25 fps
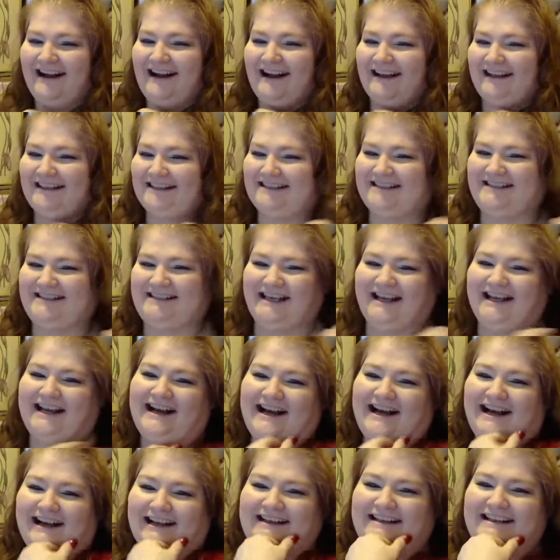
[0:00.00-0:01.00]
I, st-
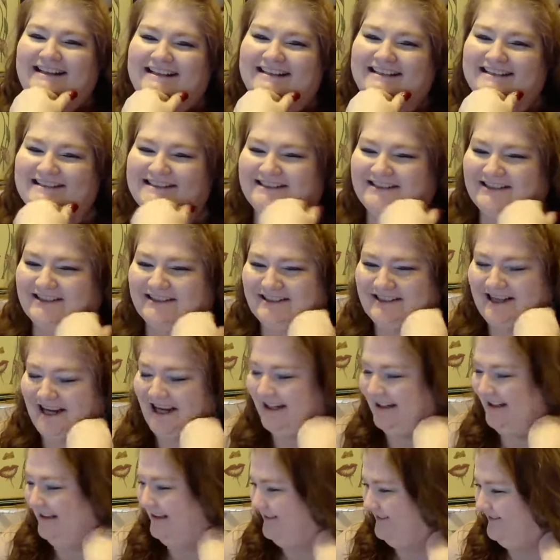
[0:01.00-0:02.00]
I need to start
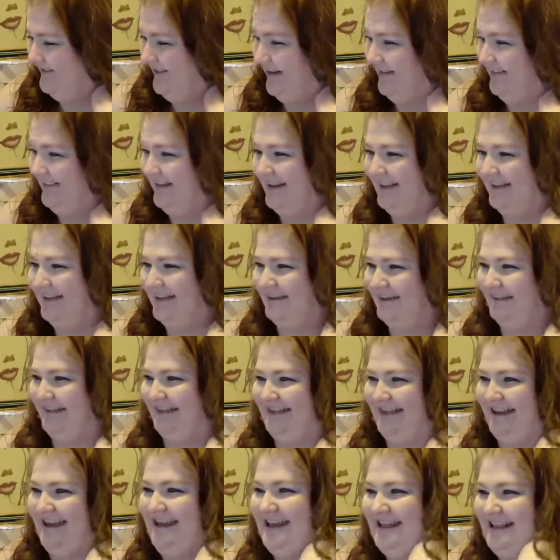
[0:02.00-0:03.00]
talking about other
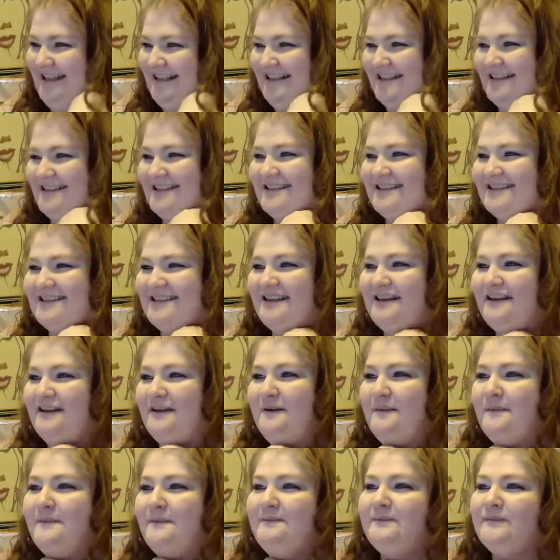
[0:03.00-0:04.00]
things.
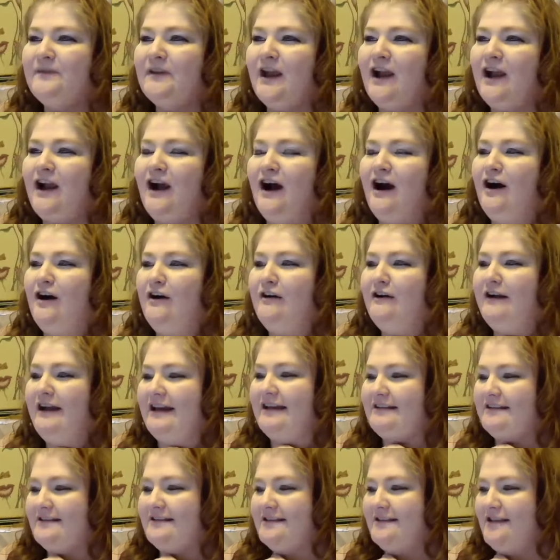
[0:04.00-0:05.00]

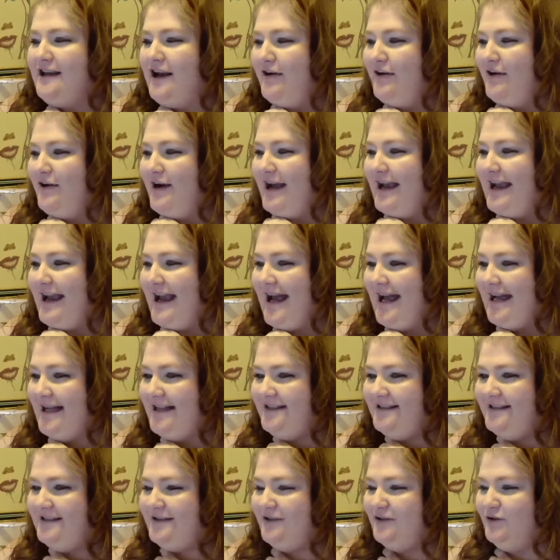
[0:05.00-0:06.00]
Okay, so I
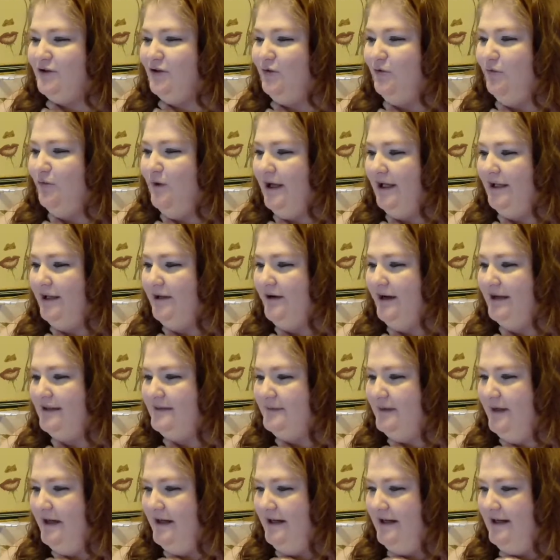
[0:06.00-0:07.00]
asked what you
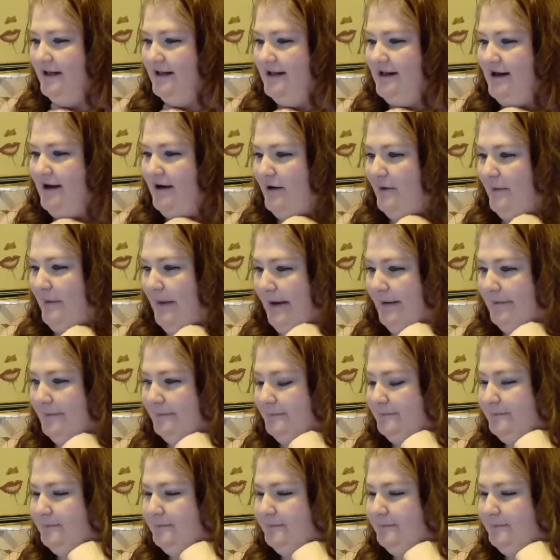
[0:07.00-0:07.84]
guys wanted to talk about.